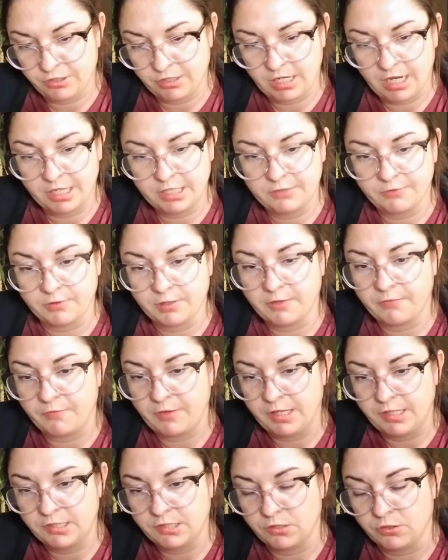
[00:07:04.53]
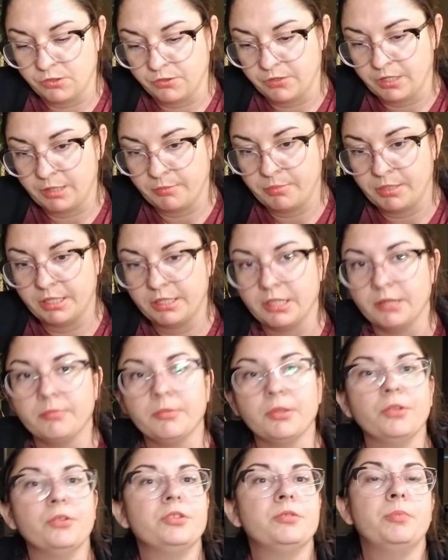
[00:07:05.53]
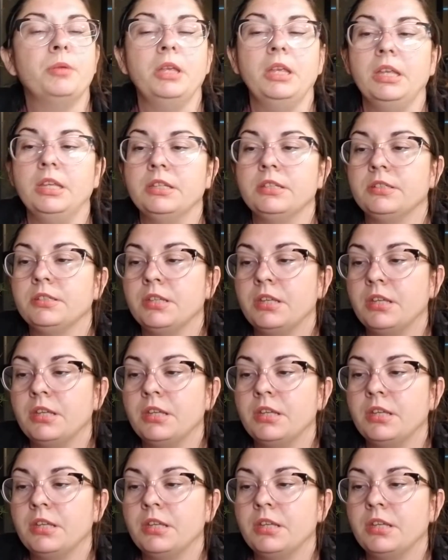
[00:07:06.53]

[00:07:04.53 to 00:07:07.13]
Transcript: got these from the feed store when I picked up those peas.